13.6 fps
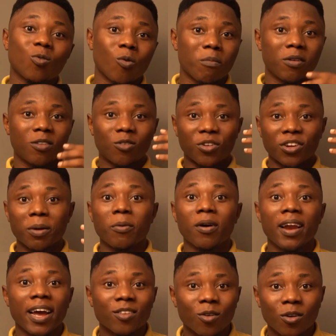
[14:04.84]
you want me to share more
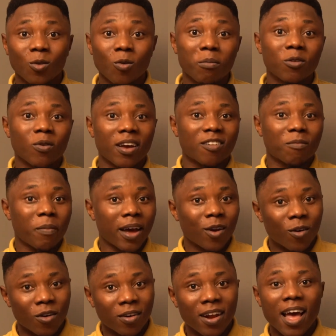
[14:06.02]
light on, you want me to expand
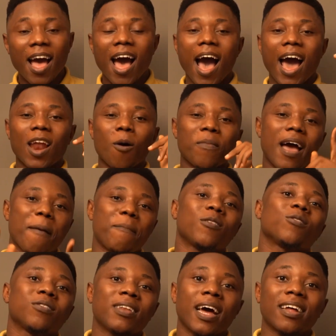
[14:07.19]
on, and I'll be happy
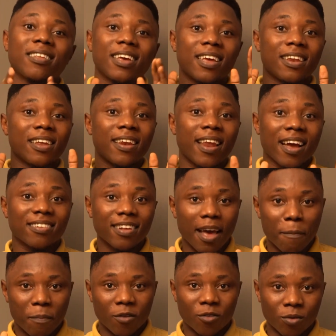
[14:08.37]
to do that in the next
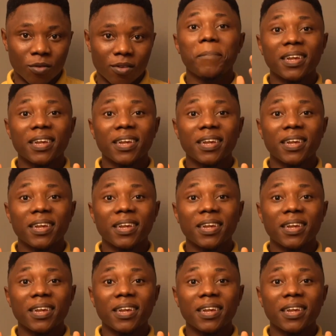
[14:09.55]
episode.